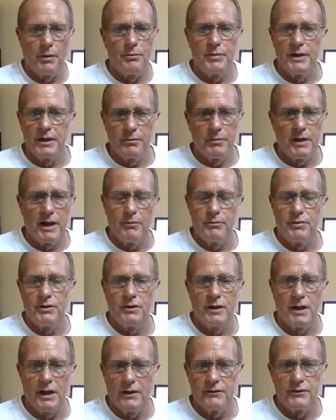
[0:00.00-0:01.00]
a big
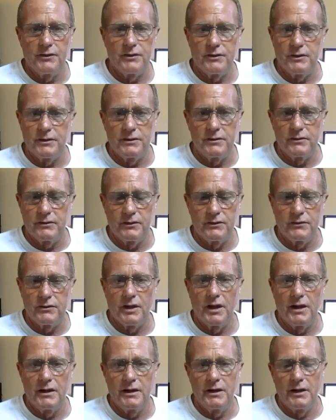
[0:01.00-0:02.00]
bamboo house that this
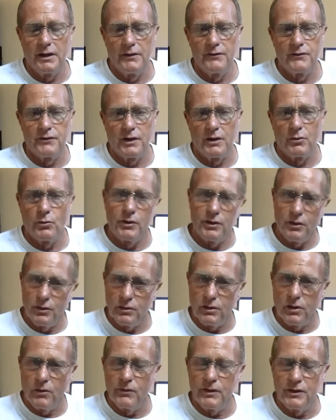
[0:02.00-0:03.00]
lady lives in. We
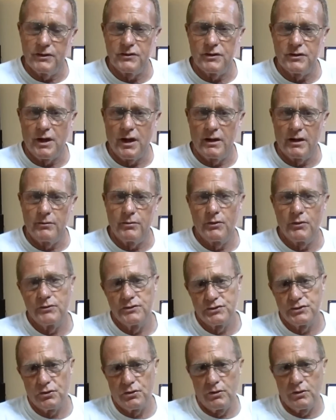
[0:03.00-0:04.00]
don't go inside it, but we
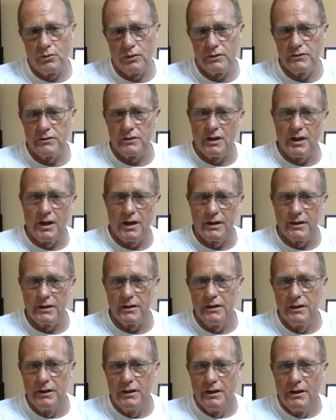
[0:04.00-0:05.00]
show you what it's like.
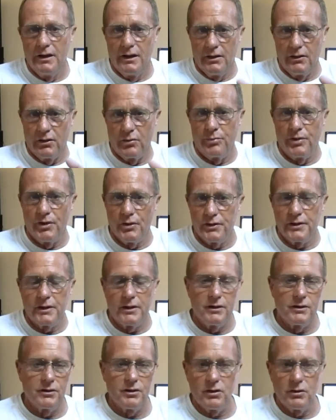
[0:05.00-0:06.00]
And they're building a
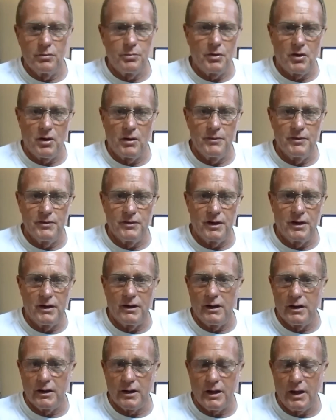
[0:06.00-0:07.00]
little apartment
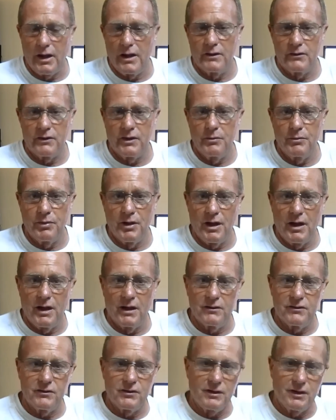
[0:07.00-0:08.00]
there out of concrete
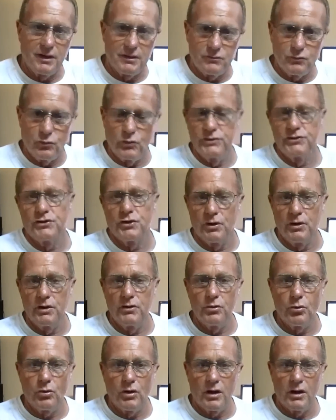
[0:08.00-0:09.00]
blocks, and we show you
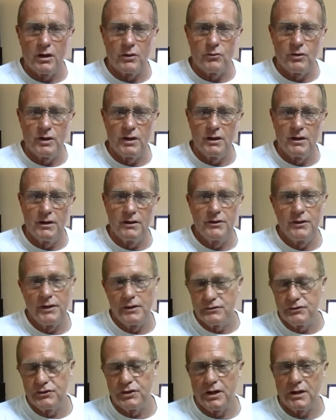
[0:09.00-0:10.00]
the water well and
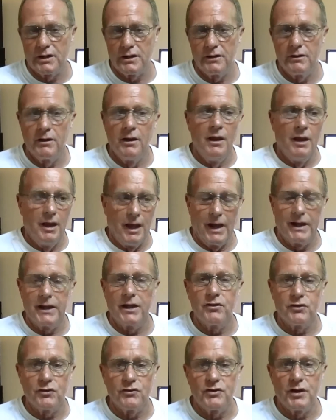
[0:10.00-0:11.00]
their chicken. I
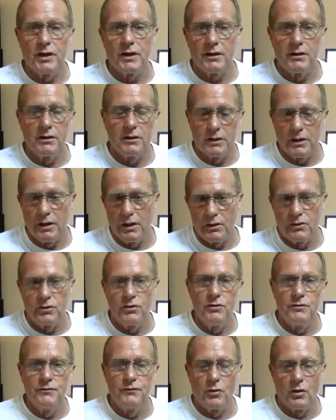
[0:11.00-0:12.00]
get the chicken to
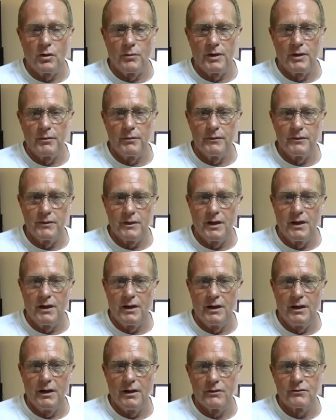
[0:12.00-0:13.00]
cuckoo for me,
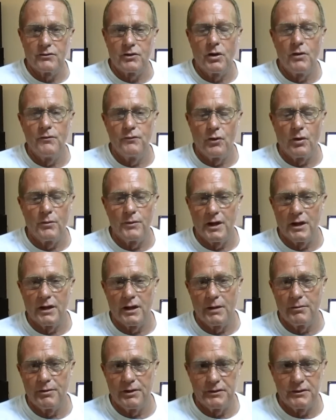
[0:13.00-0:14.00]
crow for me a
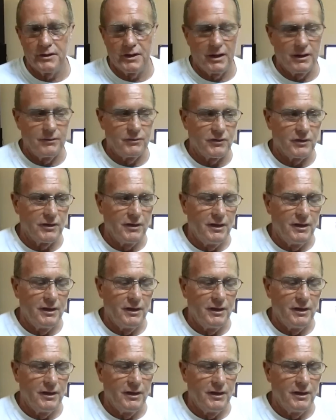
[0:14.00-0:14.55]
couple of times.